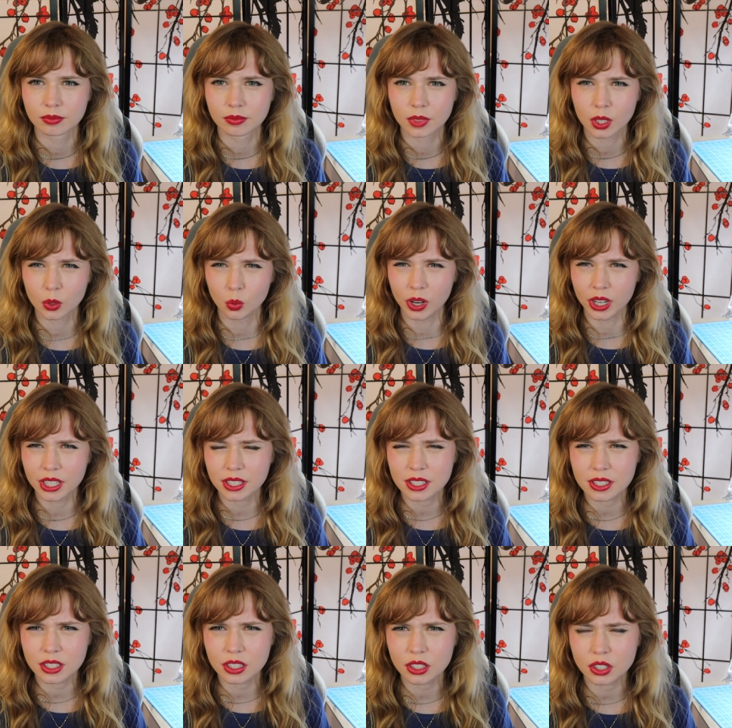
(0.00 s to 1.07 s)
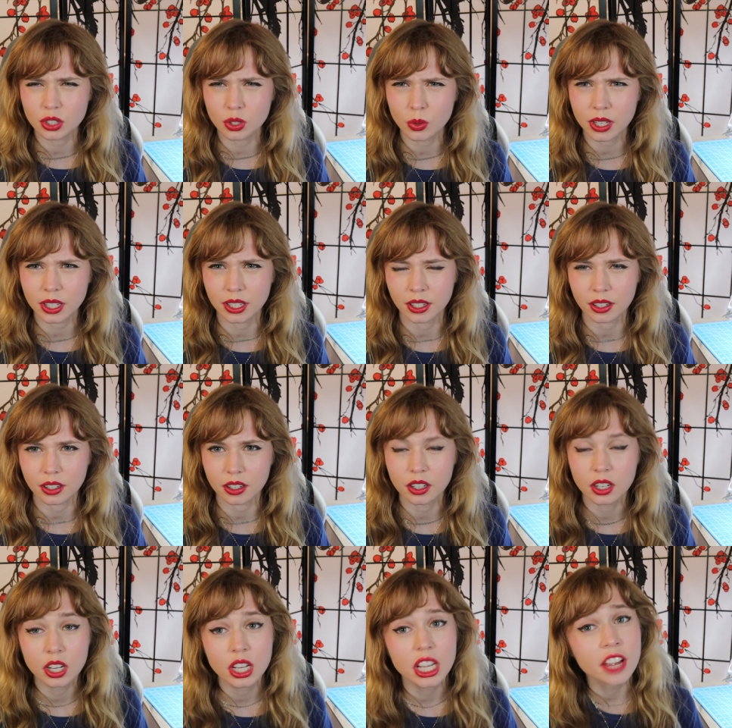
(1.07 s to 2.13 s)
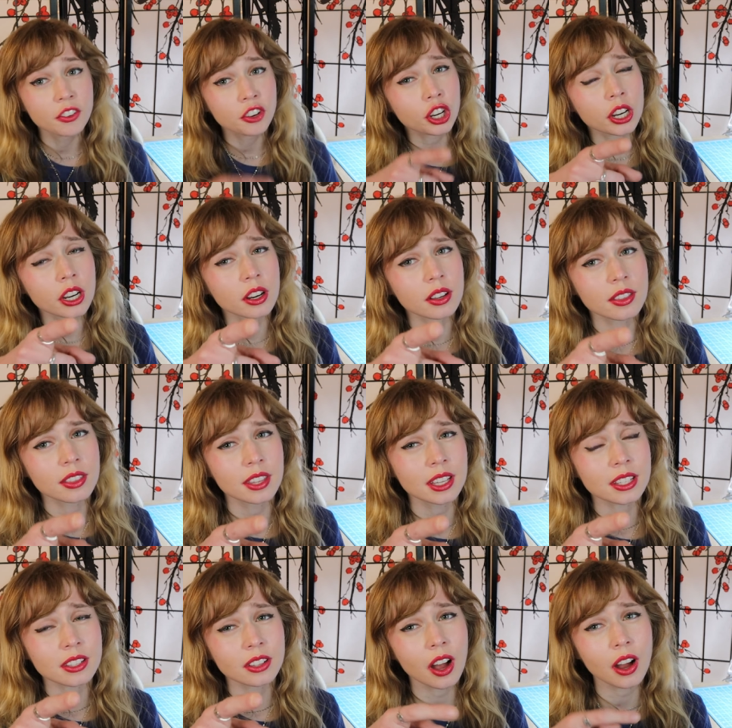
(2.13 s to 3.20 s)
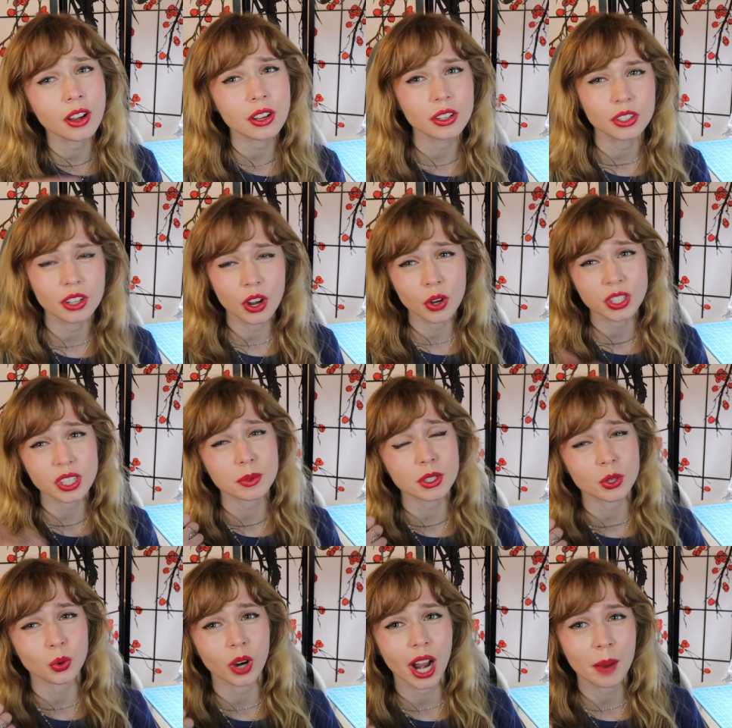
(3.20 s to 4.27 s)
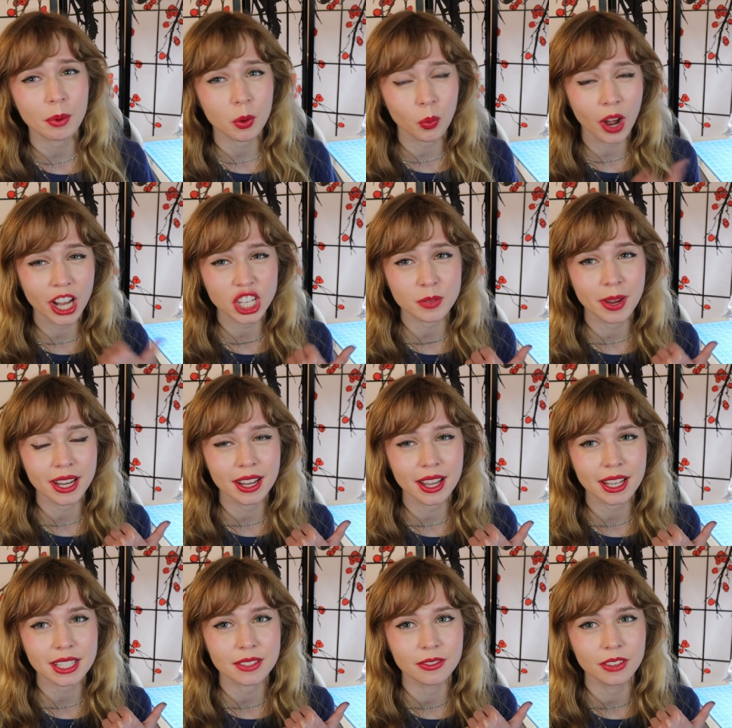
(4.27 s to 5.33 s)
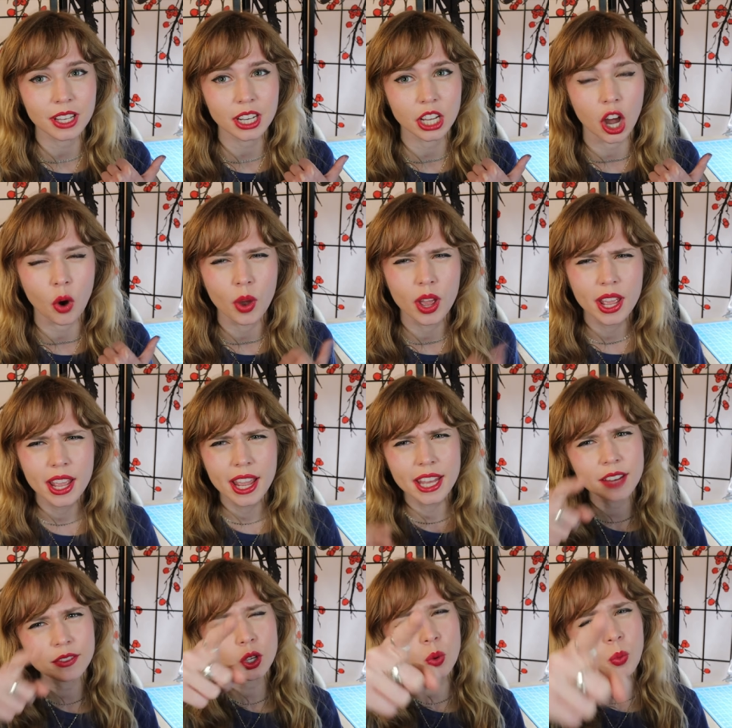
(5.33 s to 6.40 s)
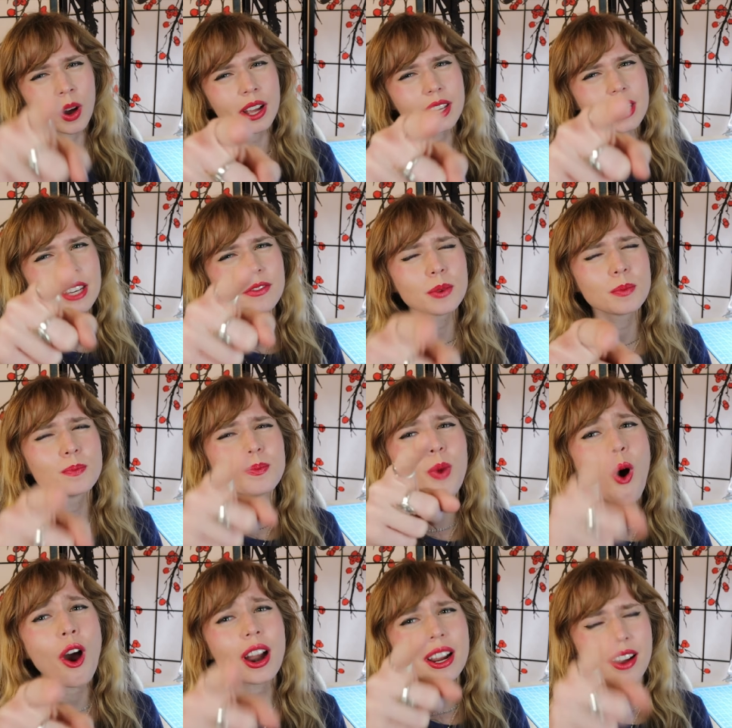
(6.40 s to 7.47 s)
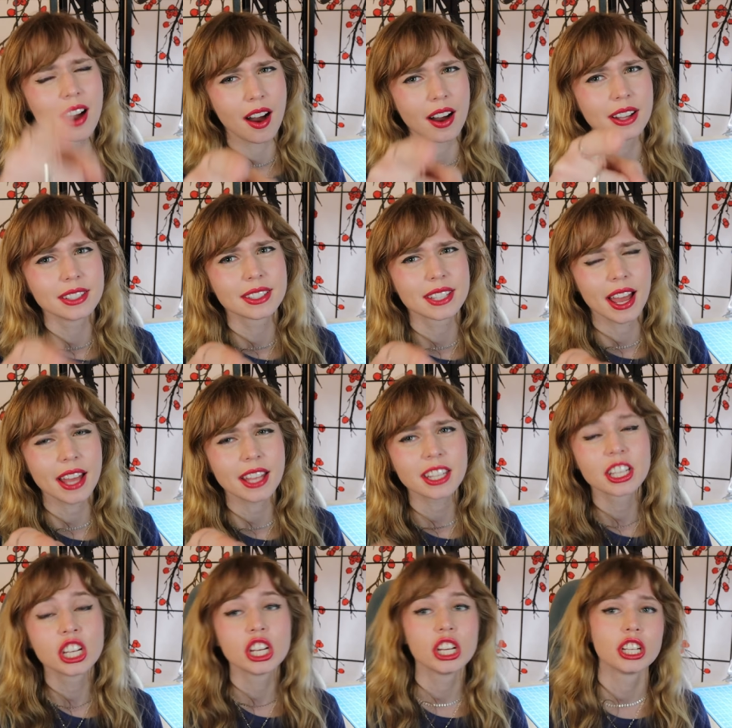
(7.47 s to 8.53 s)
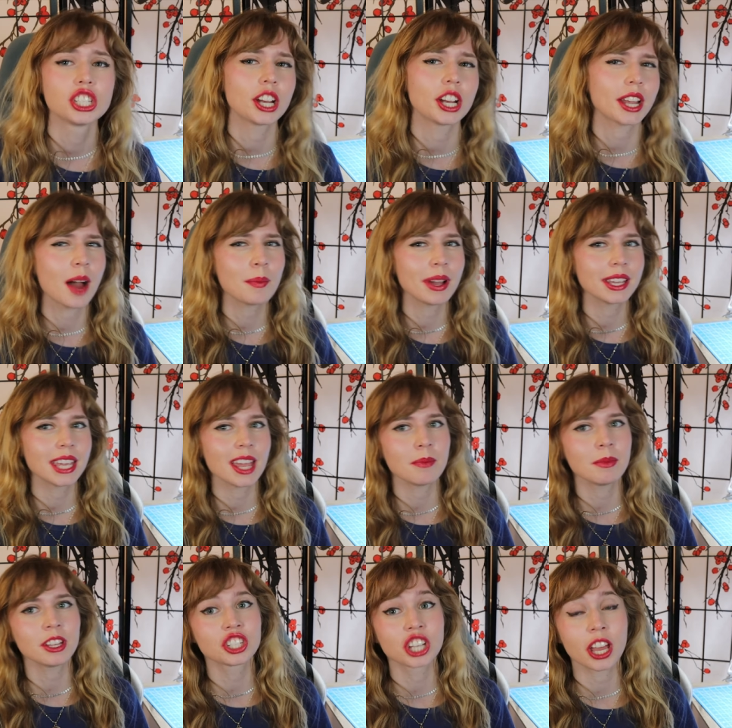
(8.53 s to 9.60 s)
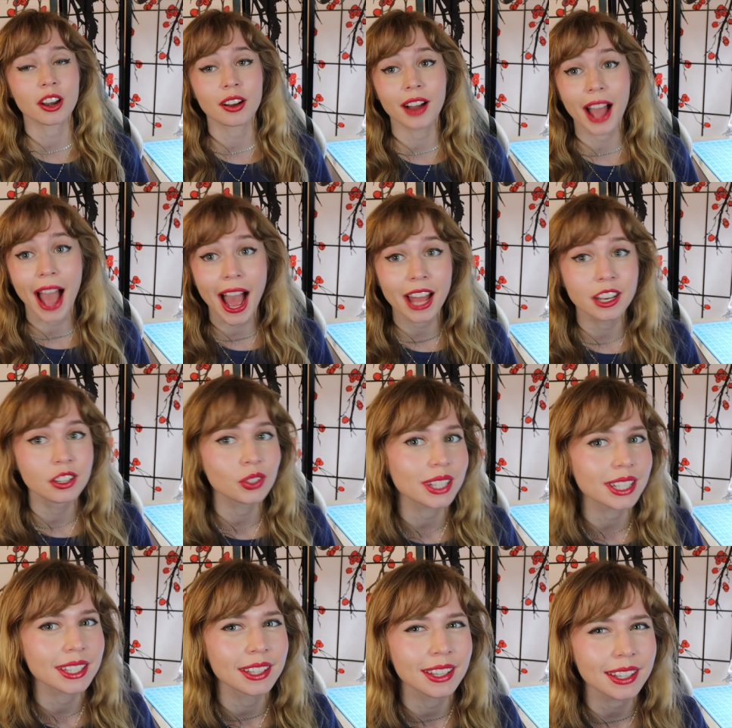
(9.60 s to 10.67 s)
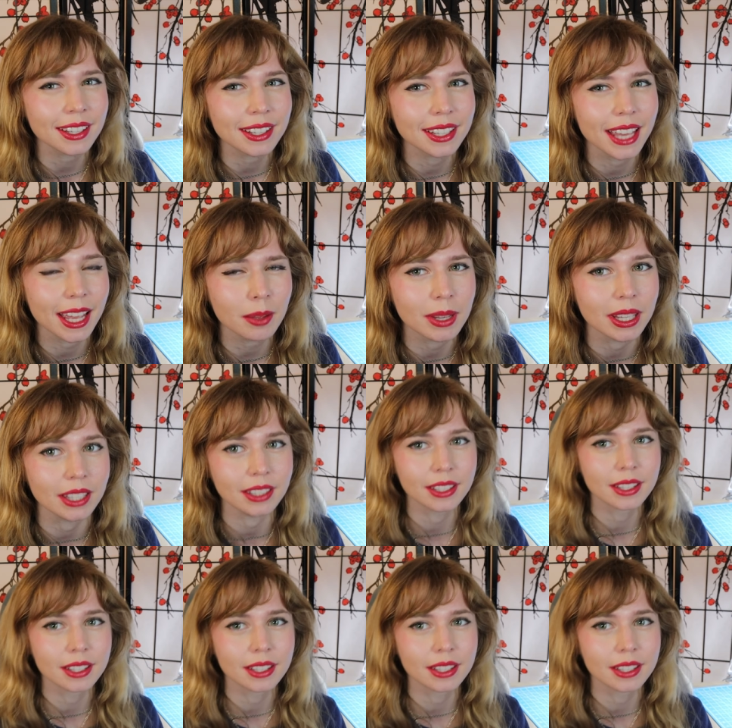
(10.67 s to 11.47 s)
What are you still doing here? If you're here this long, go subscribe or watch my next video. And if you want even more content, check out my gaming channel at Nuka Kitten Gaming.